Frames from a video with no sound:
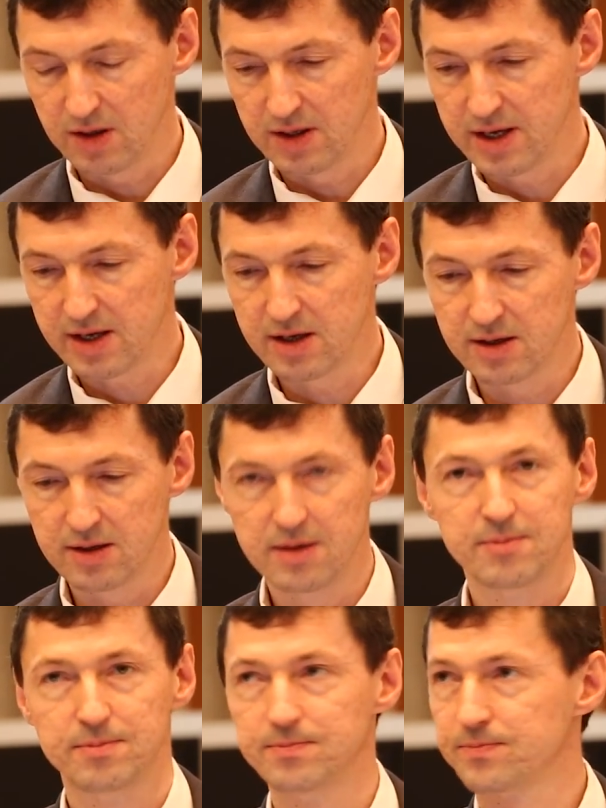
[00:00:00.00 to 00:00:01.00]

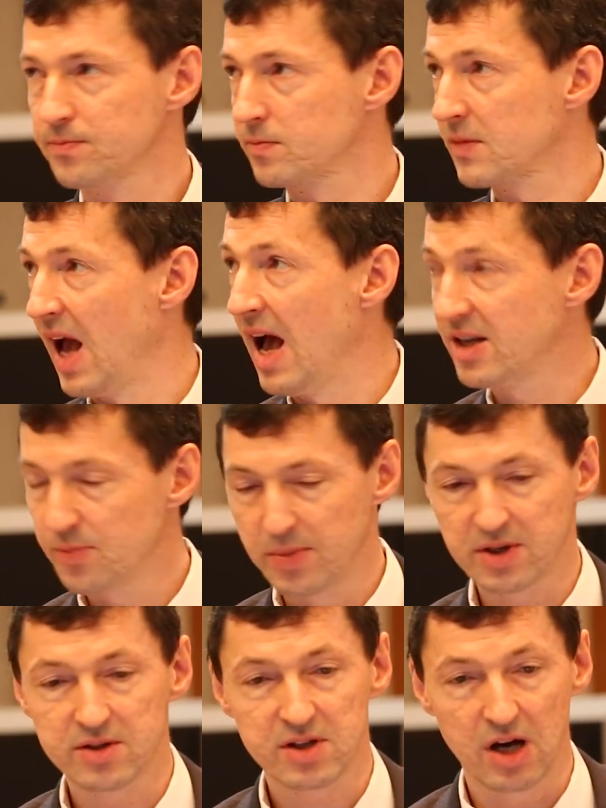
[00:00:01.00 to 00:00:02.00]
legal
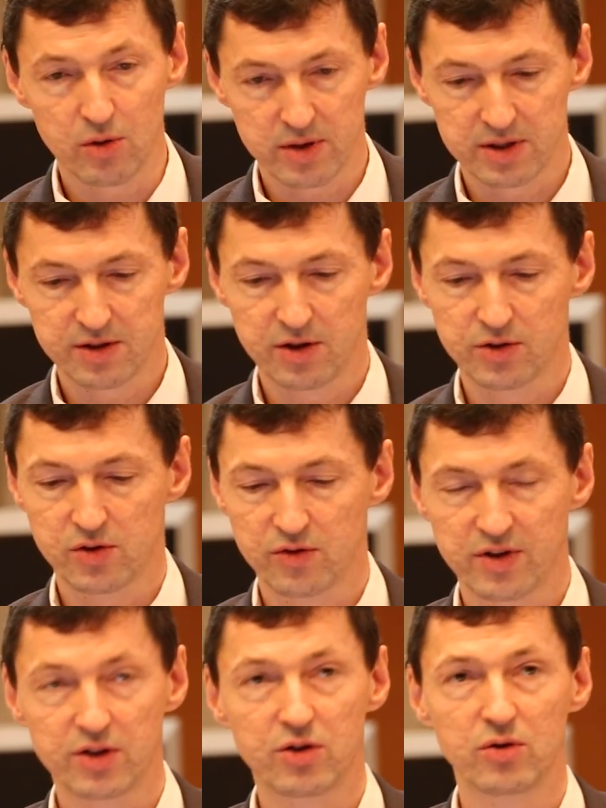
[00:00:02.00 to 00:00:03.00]
aspects covered so
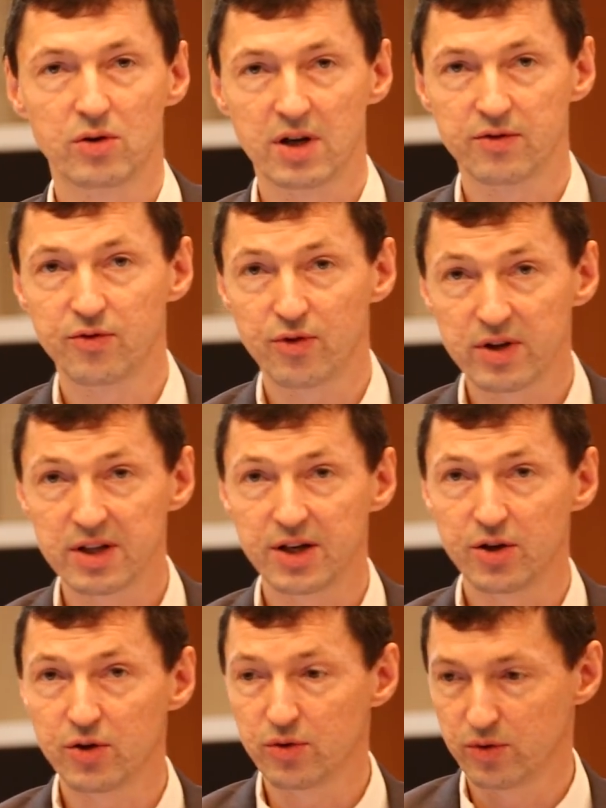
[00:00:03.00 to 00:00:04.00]
that you can
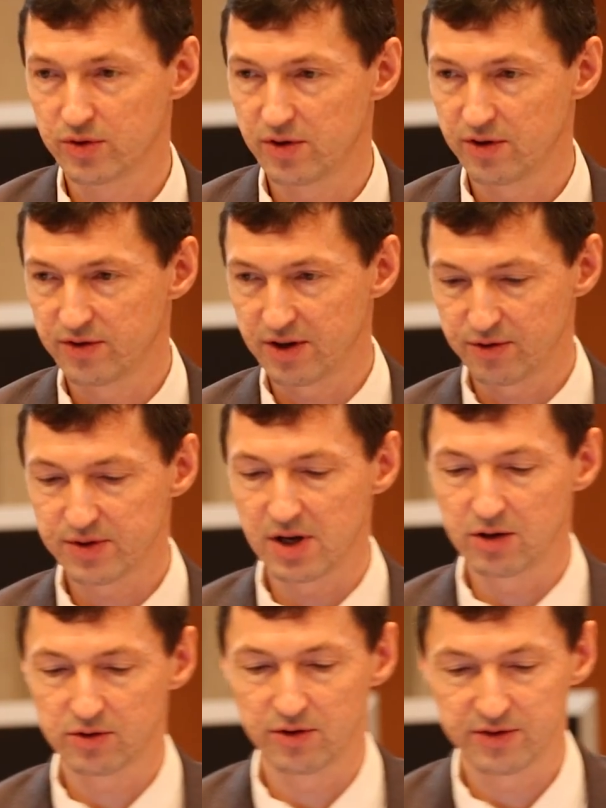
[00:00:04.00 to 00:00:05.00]
freely use the
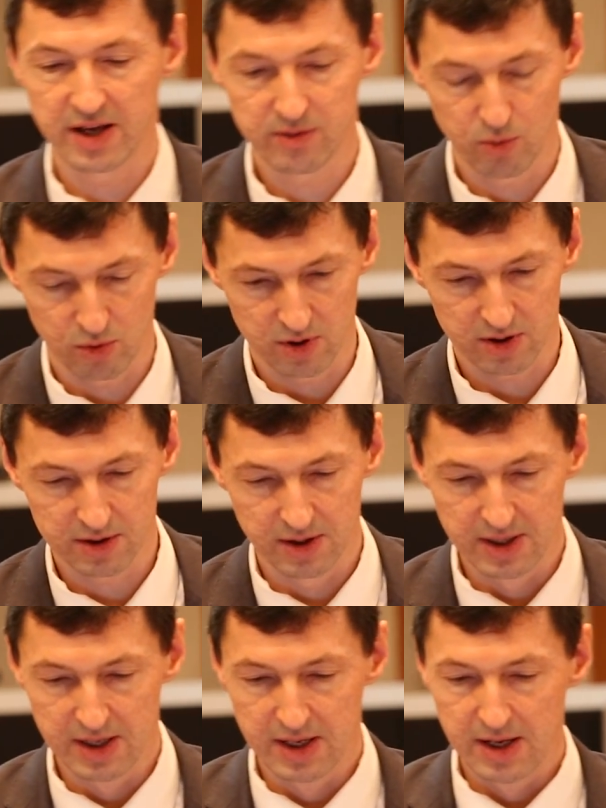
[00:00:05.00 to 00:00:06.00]
result of that work
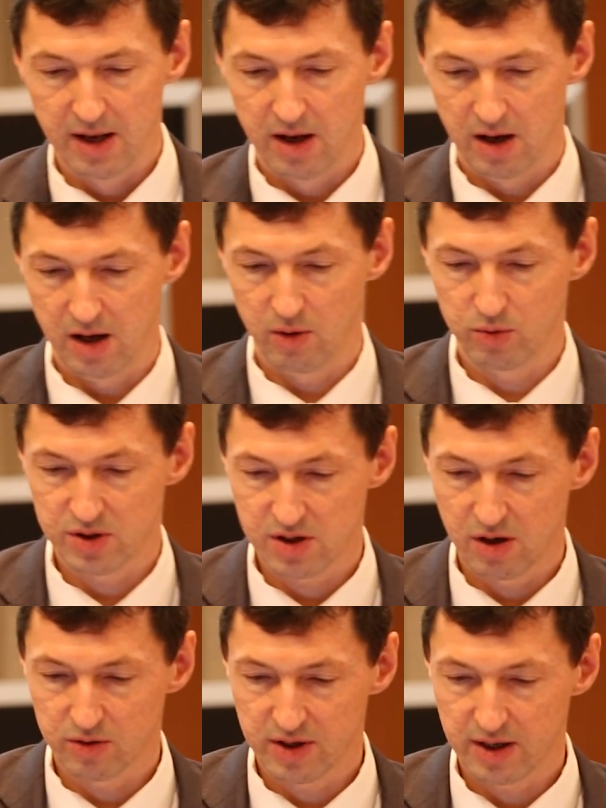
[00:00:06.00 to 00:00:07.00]

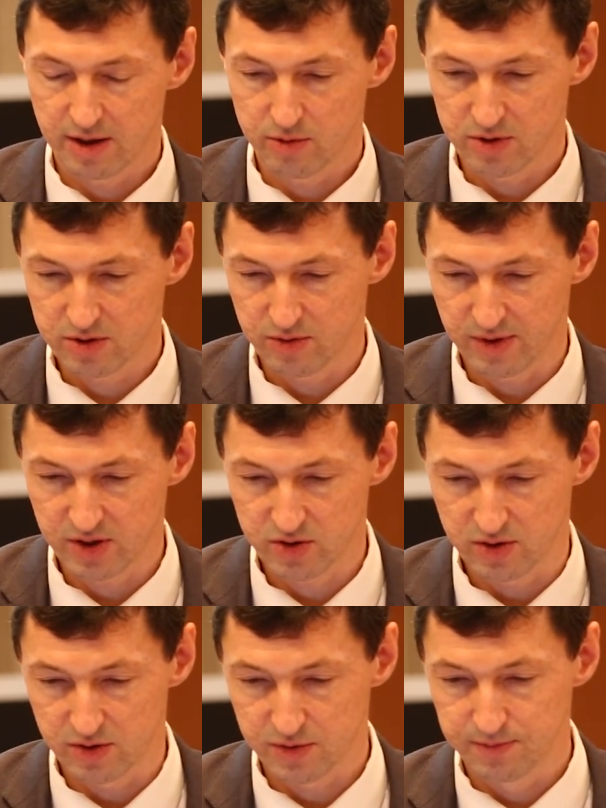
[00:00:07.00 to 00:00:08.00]
without any
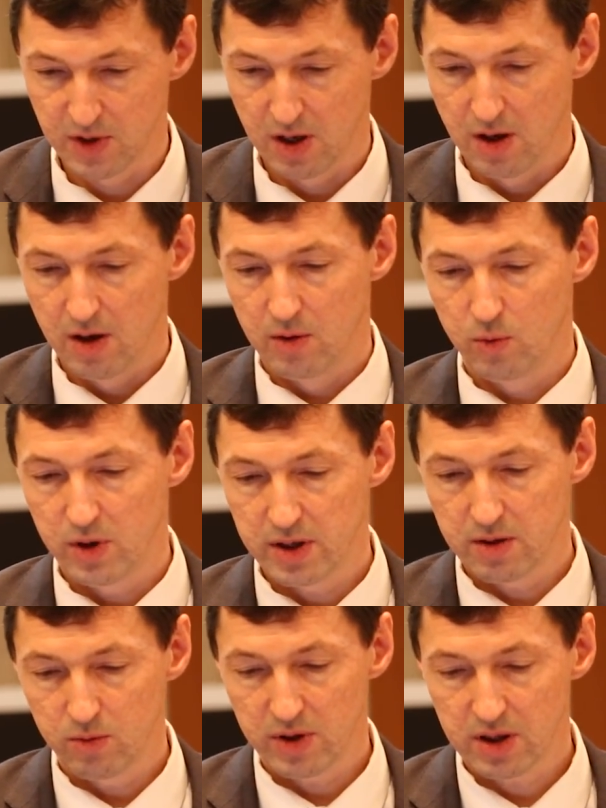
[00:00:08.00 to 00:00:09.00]
restrictions.
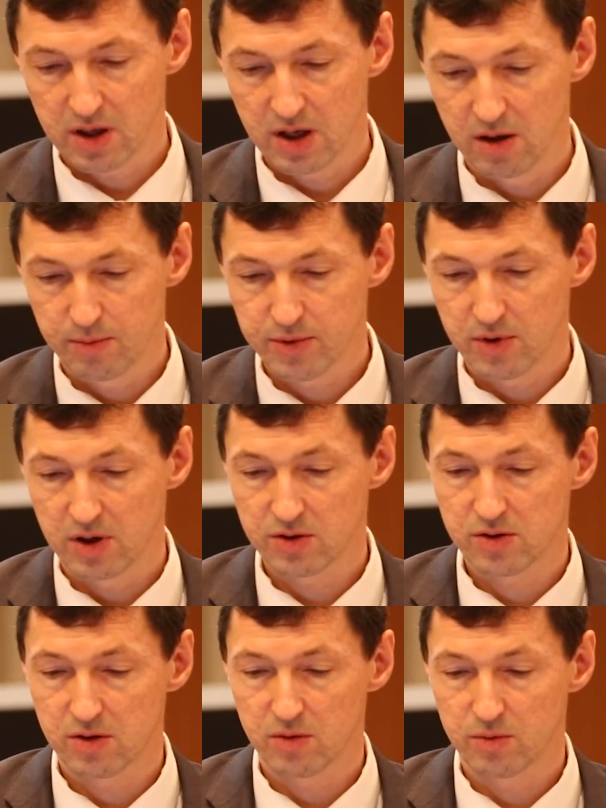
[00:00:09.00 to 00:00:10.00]
When we can help you
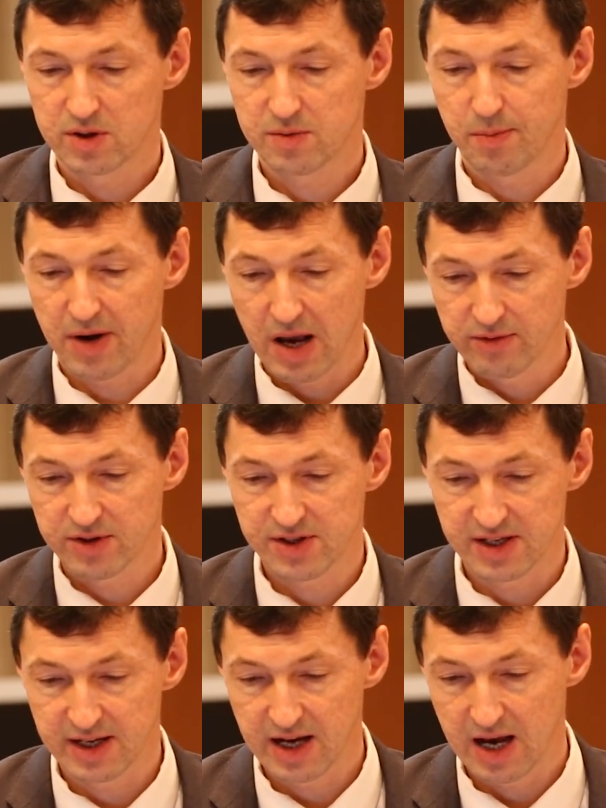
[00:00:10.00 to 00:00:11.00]
also with
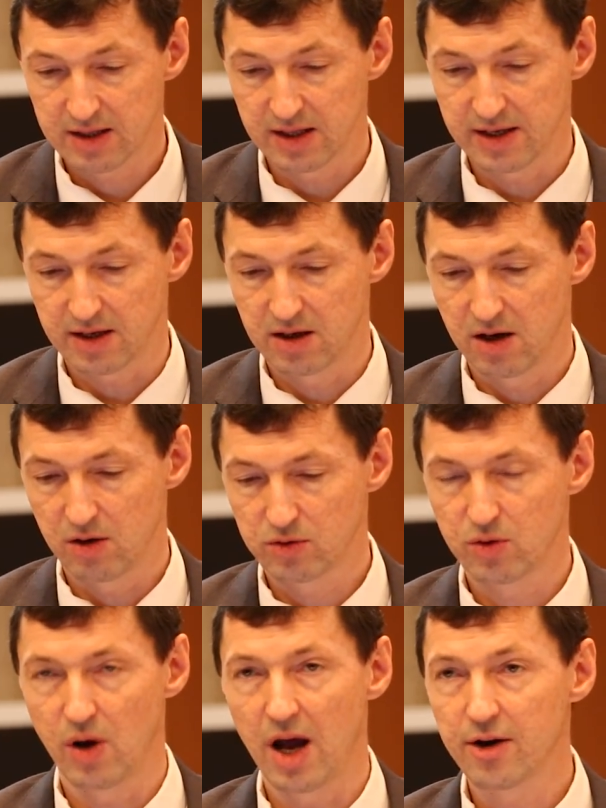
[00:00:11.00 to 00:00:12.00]
privacy handling, how
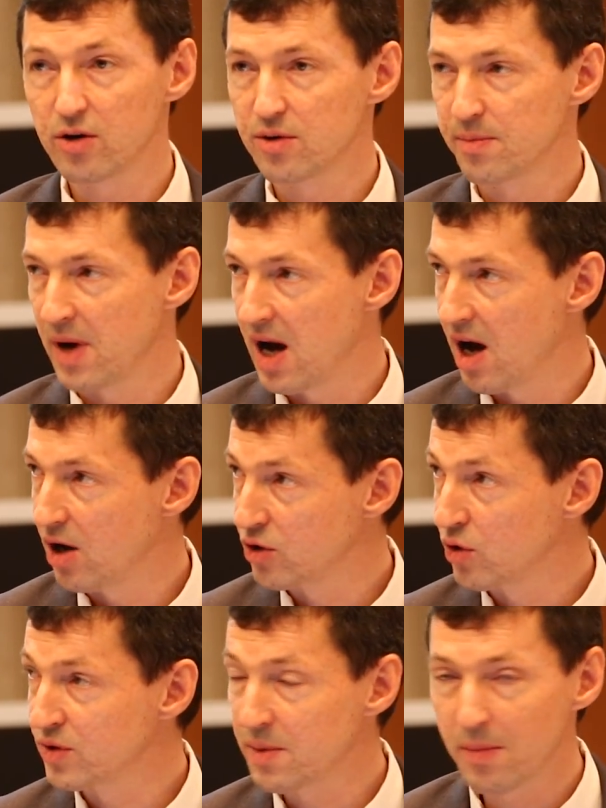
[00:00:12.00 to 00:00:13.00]
to
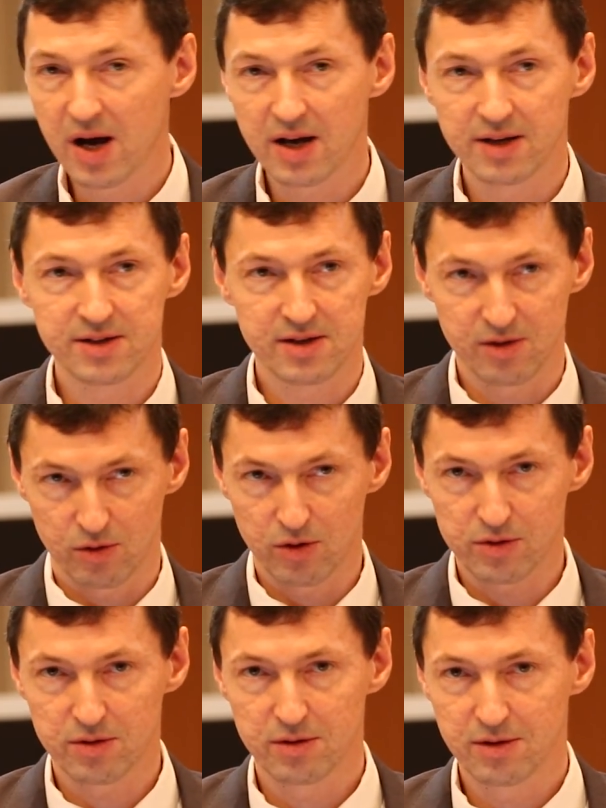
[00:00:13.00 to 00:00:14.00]
anonymize or